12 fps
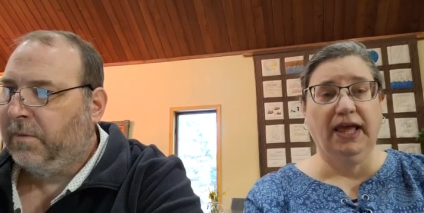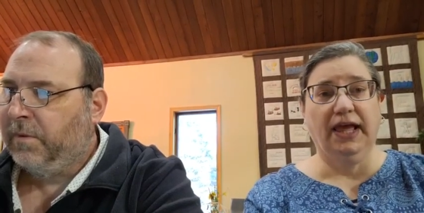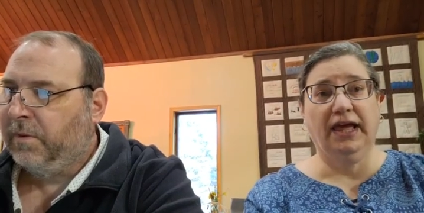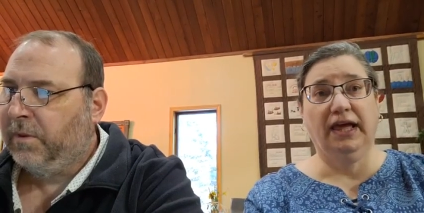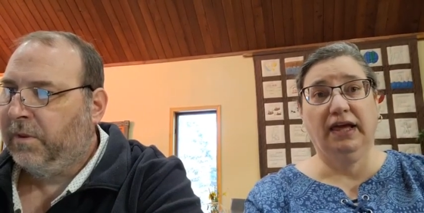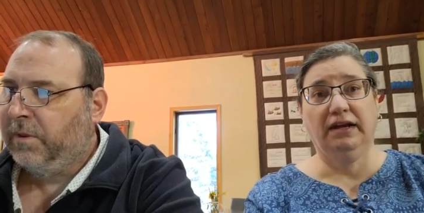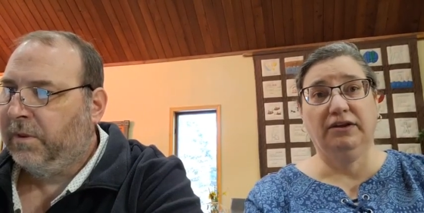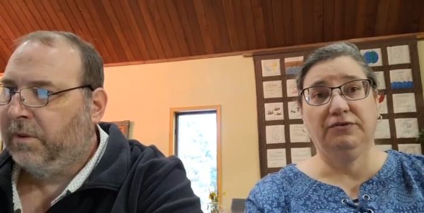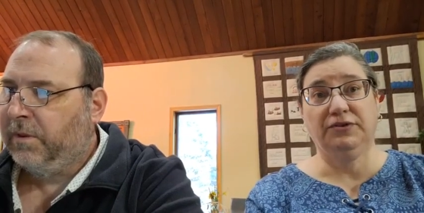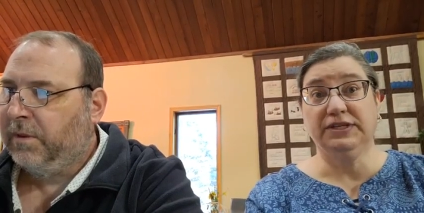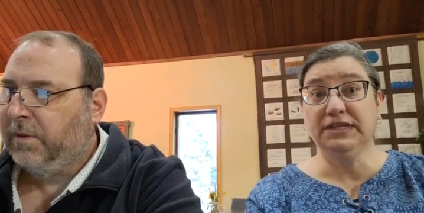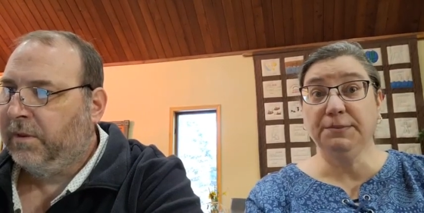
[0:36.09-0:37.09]
Speaker 1: And for
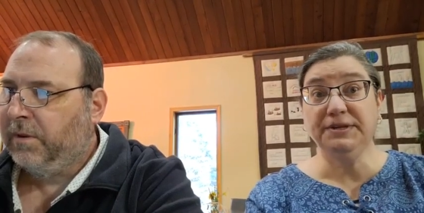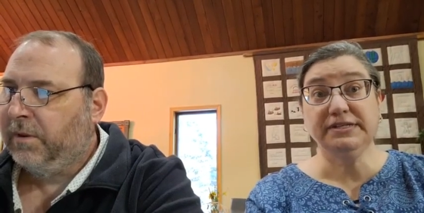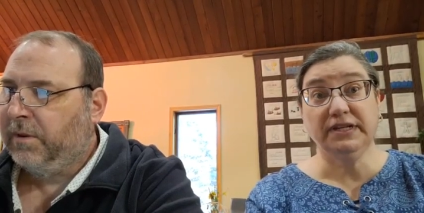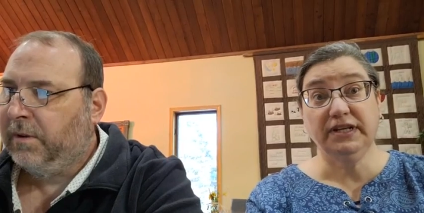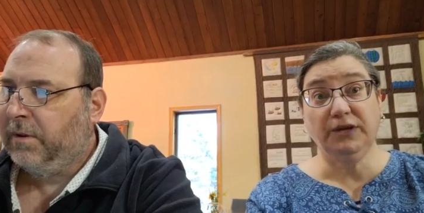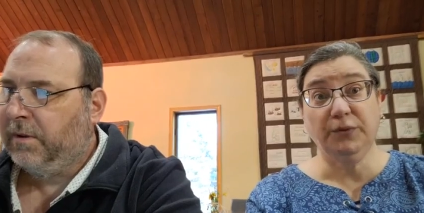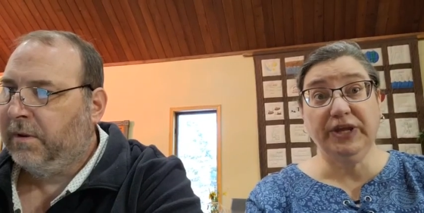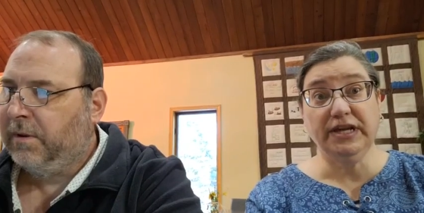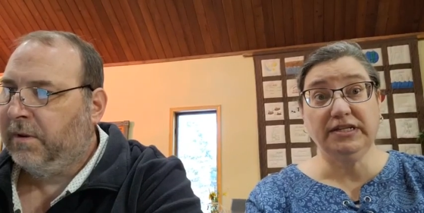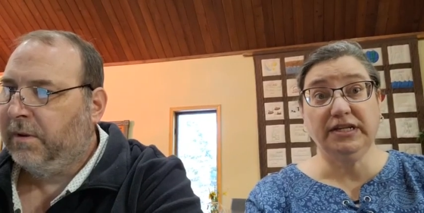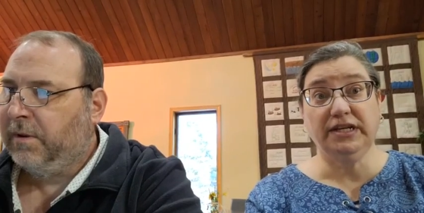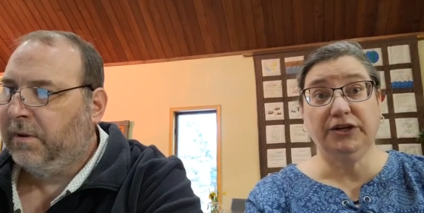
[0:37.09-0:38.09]
this coming Sunday, we get
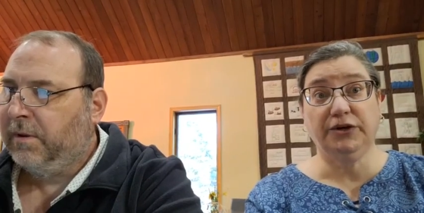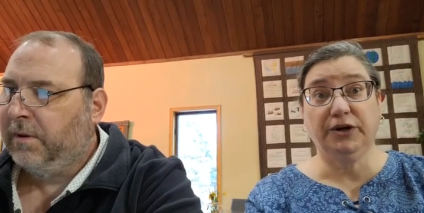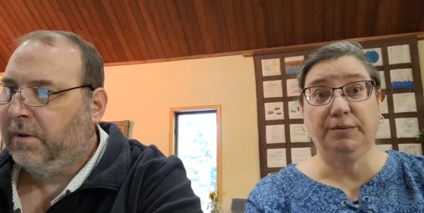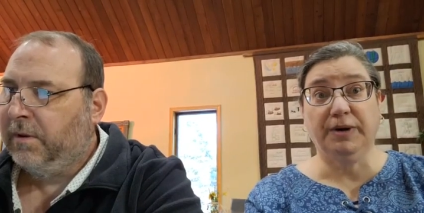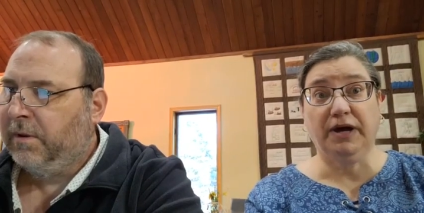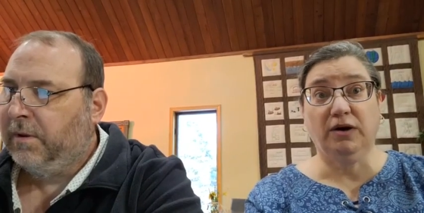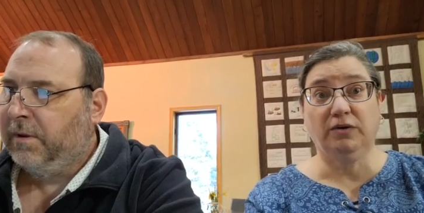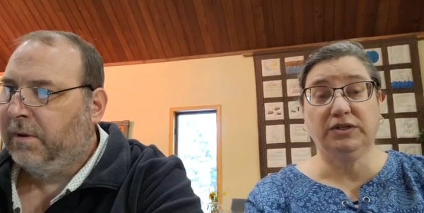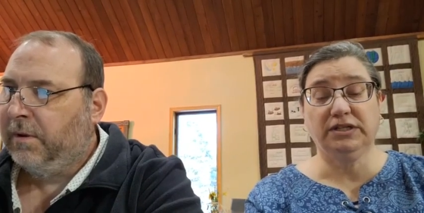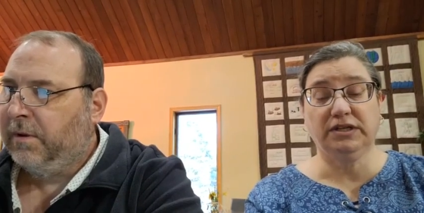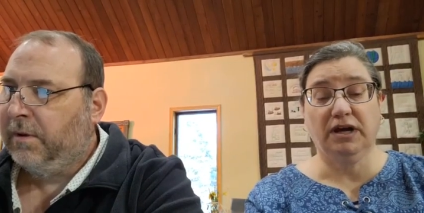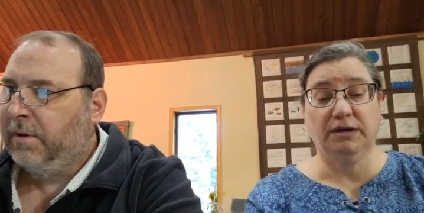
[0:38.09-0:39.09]
to hear
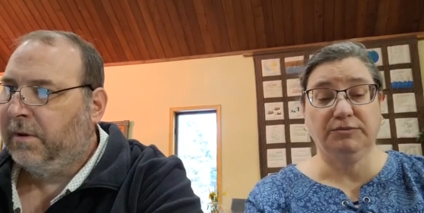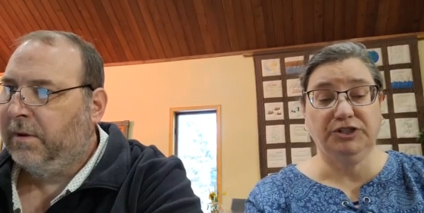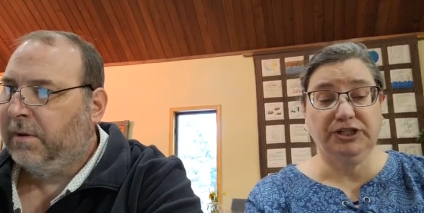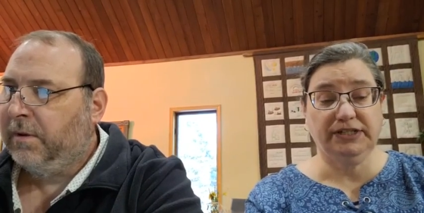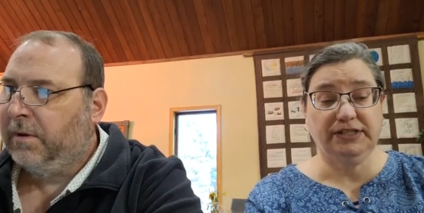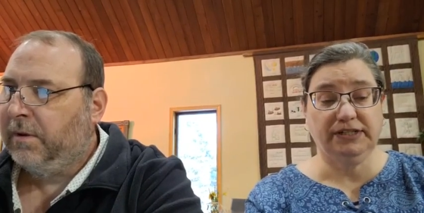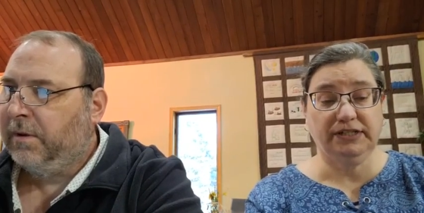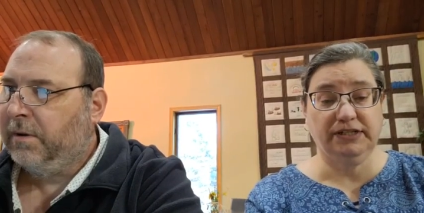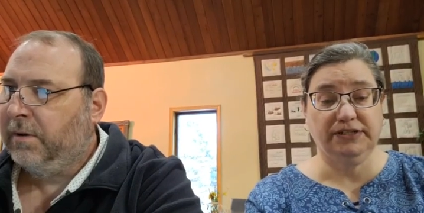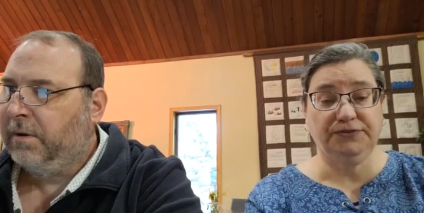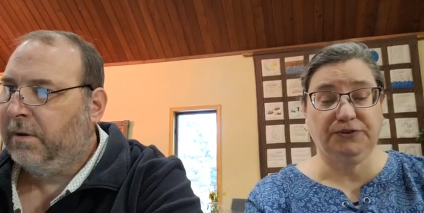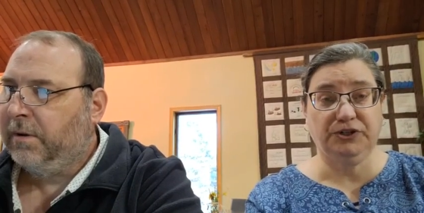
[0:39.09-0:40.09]
about um,
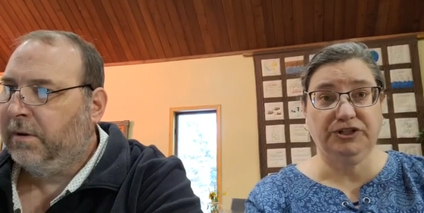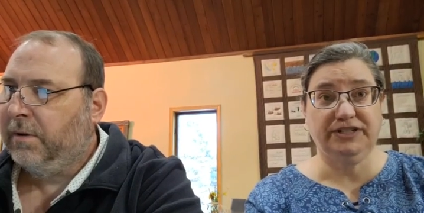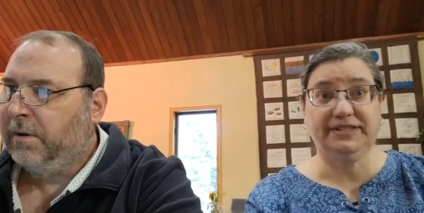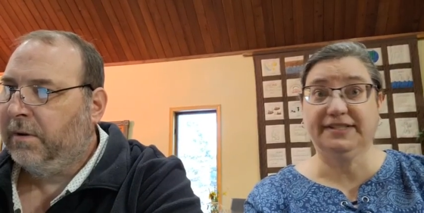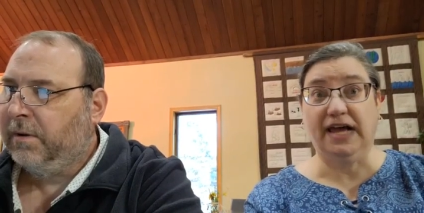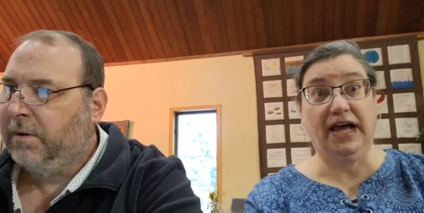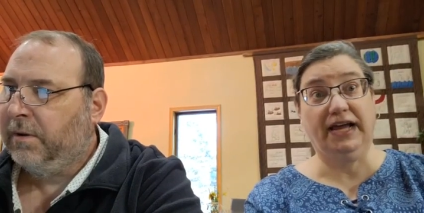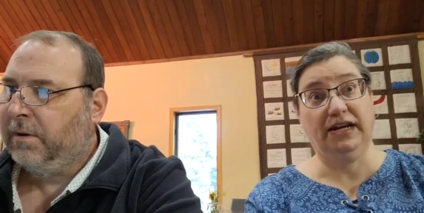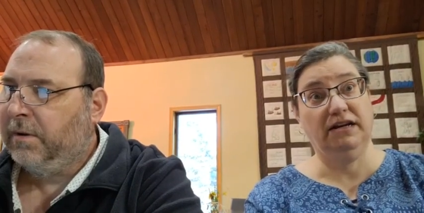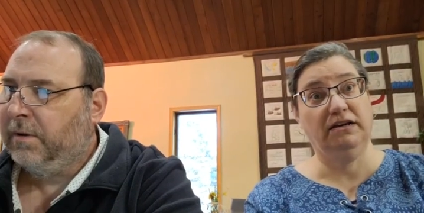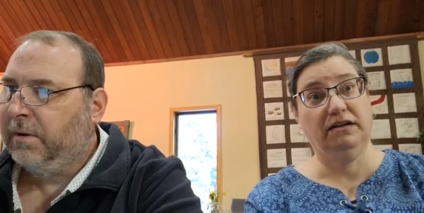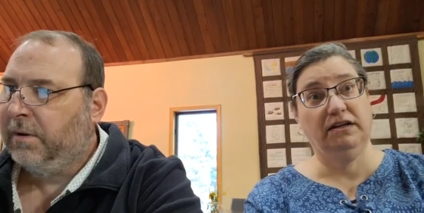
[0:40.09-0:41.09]
Jesus's first
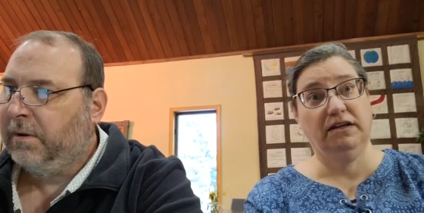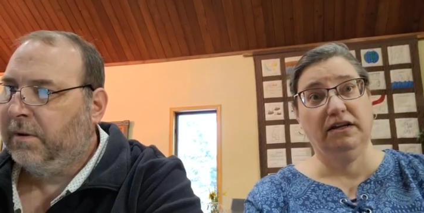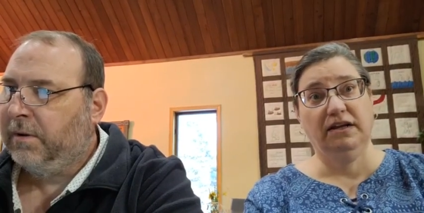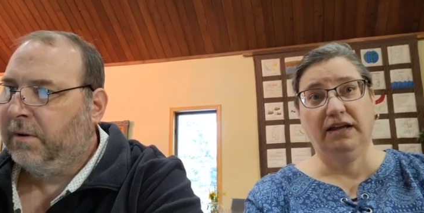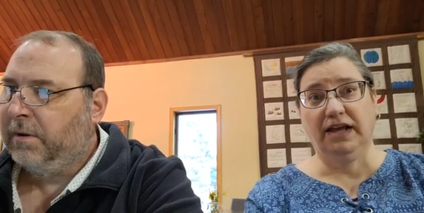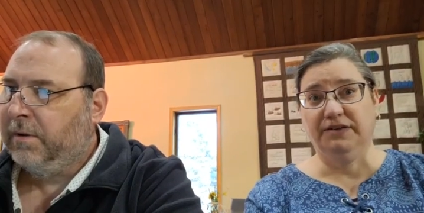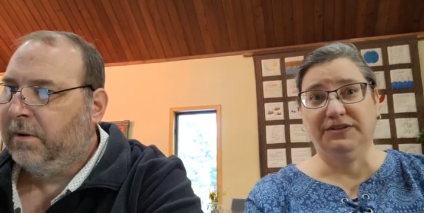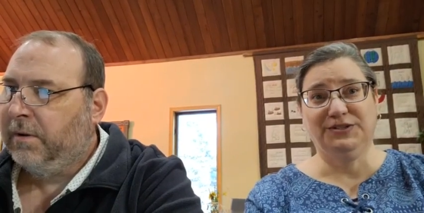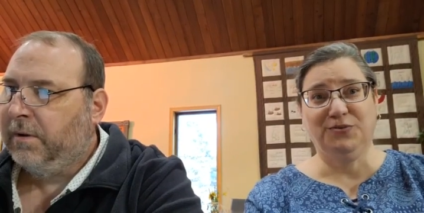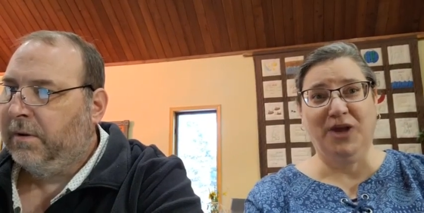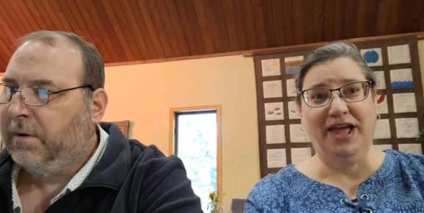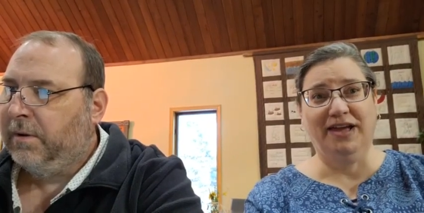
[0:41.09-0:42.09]
sign, kind of his
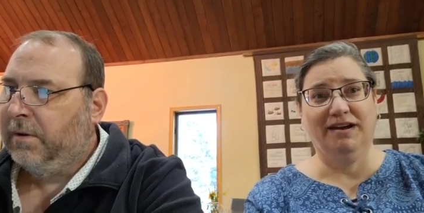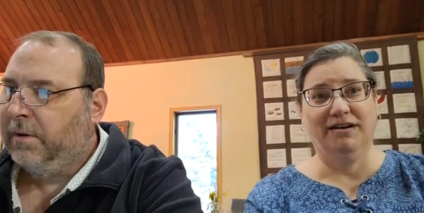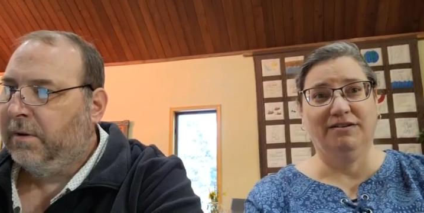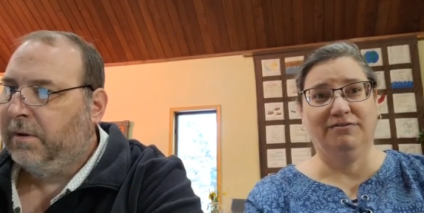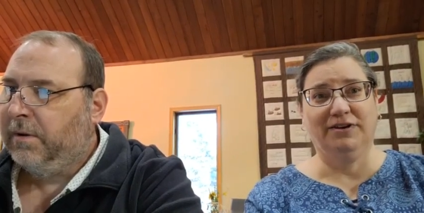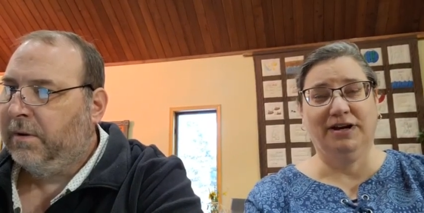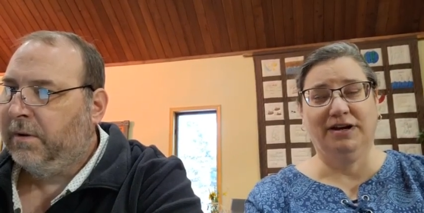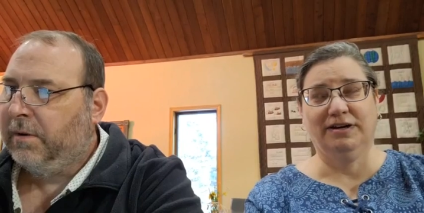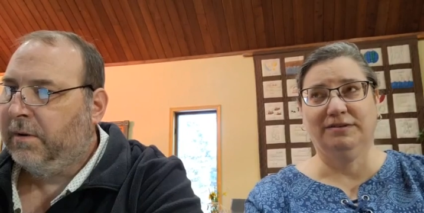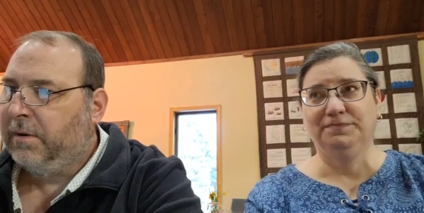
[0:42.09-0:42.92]
way of uh,